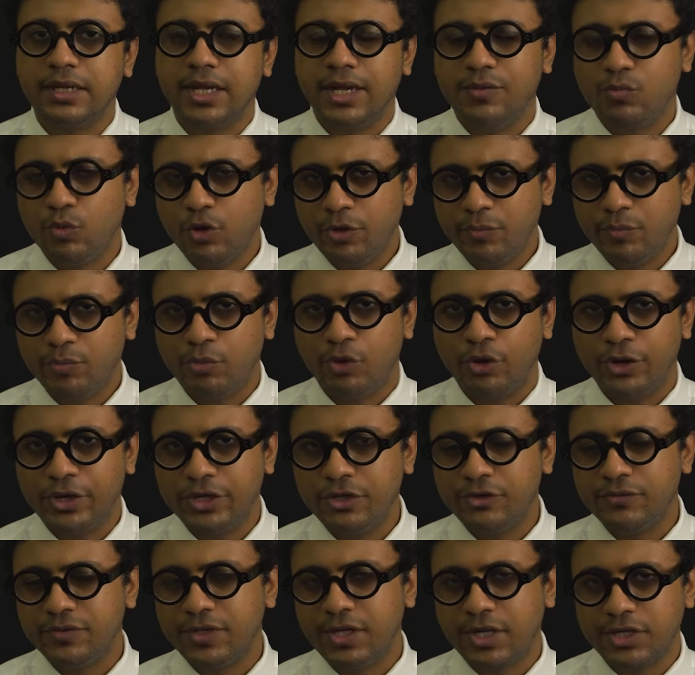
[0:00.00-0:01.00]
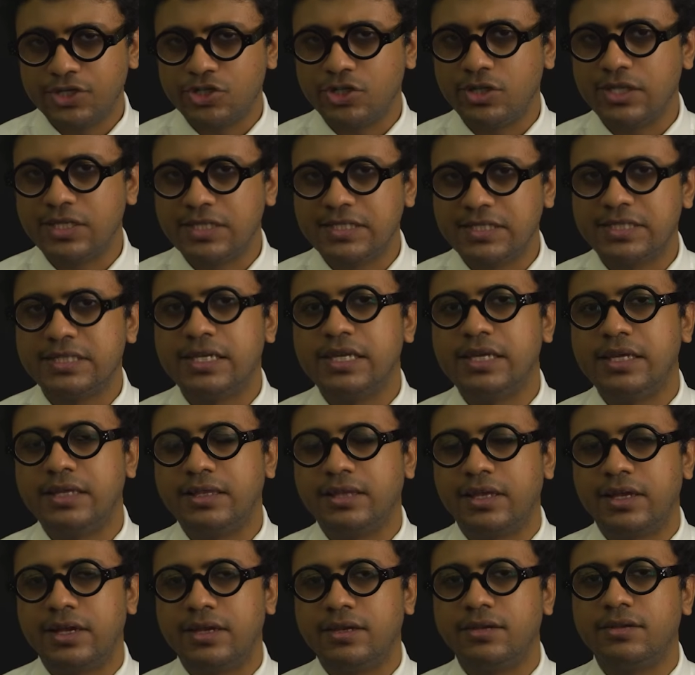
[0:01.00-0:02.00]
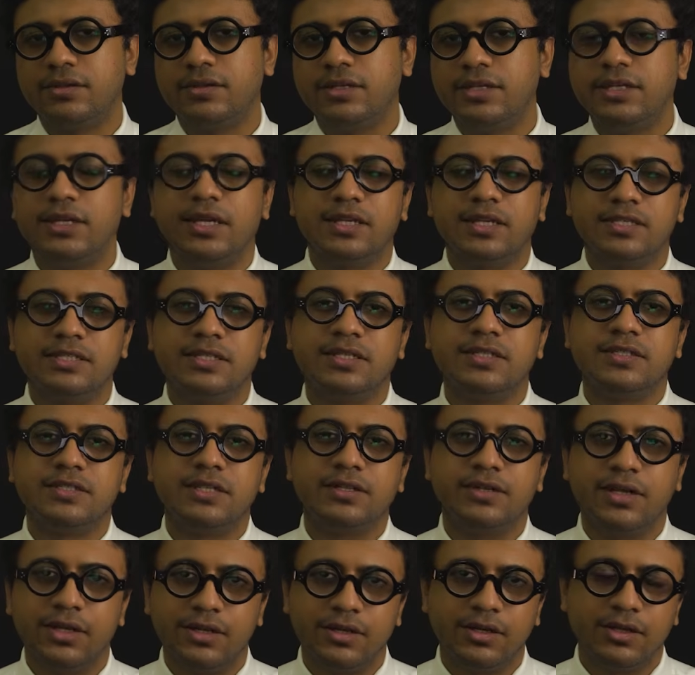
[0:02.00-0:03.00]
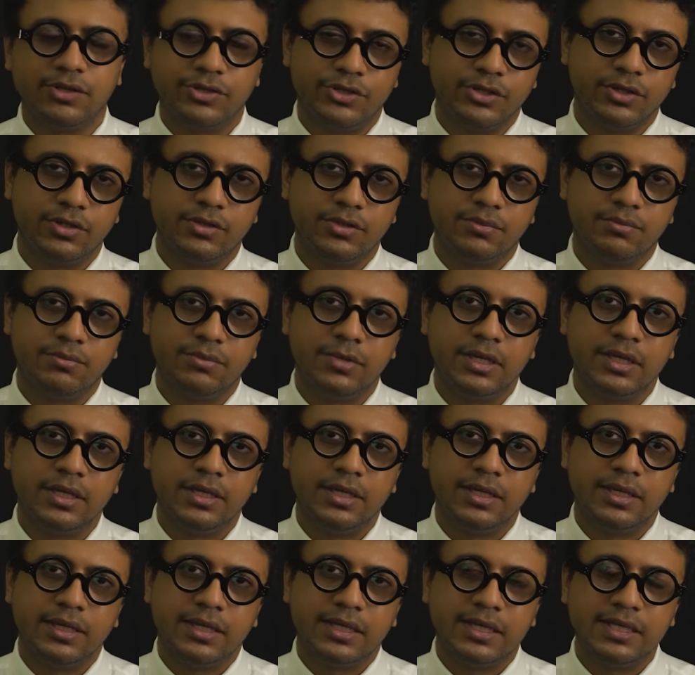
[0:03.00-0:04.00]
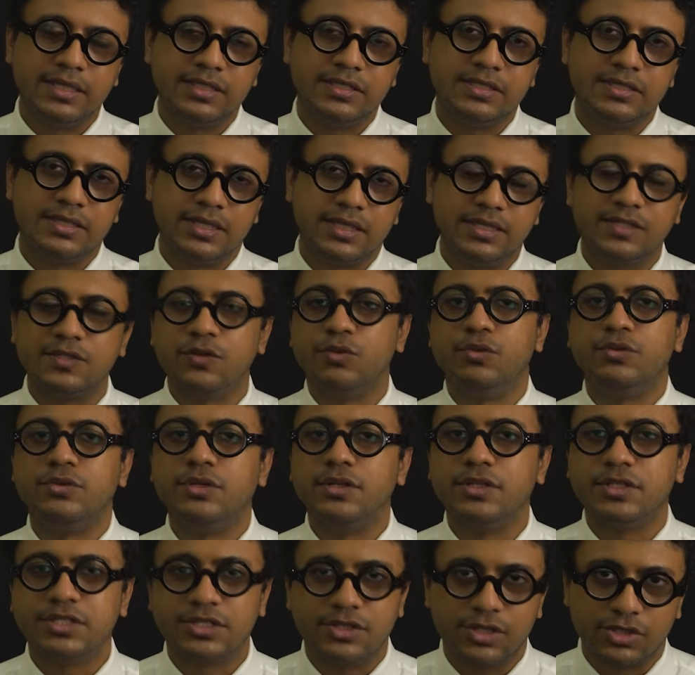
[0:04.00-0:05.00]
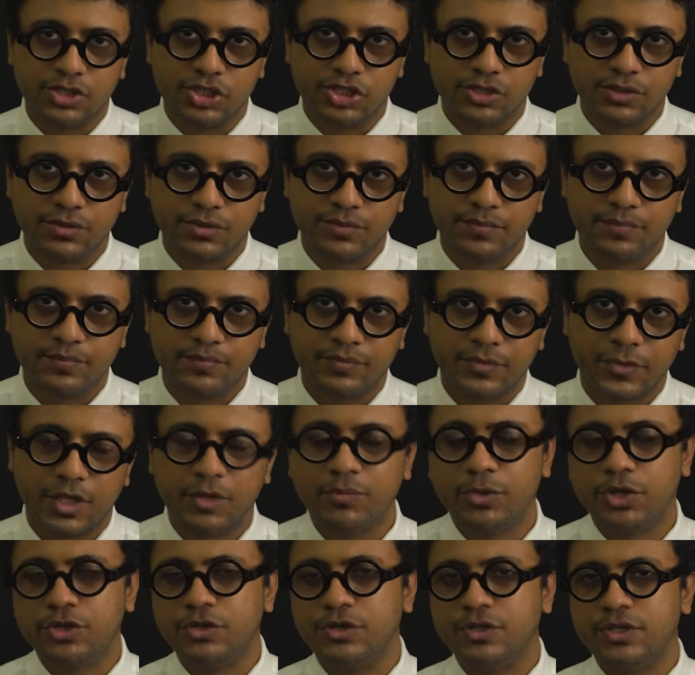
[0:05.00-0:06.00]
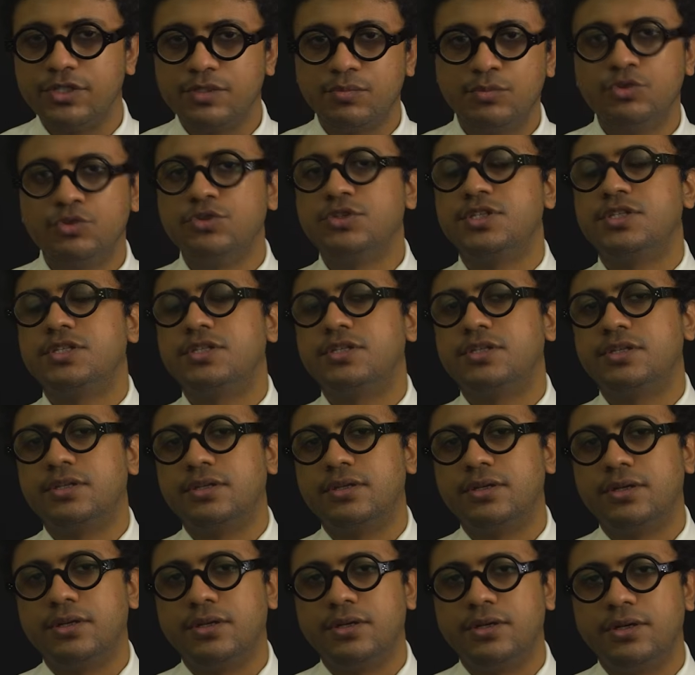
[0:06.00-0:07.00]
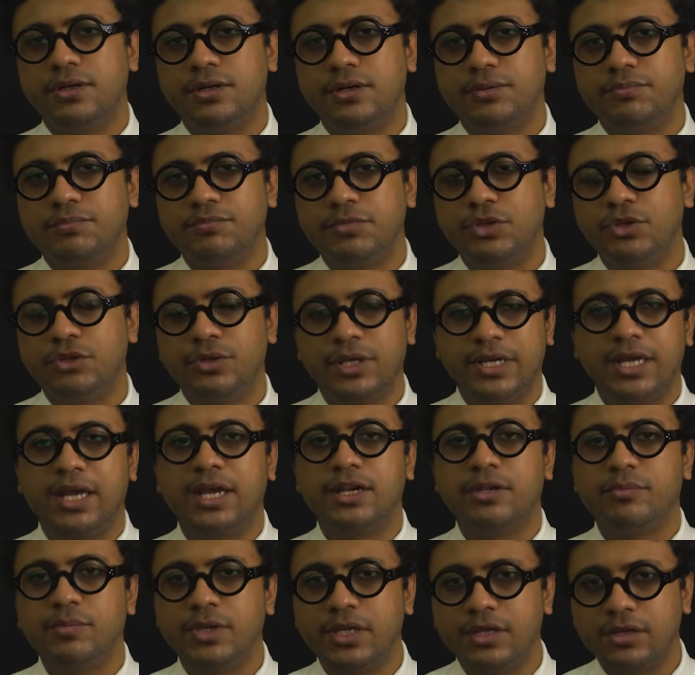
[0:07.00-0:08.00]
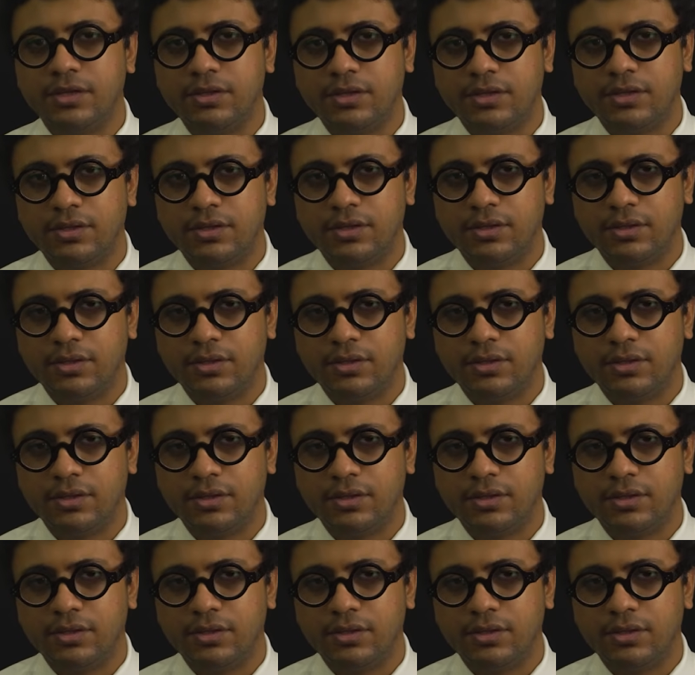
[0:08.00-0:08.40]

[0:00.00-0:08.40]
at what point do we actually say that the extensor retinaculum is its own structure? Because most academic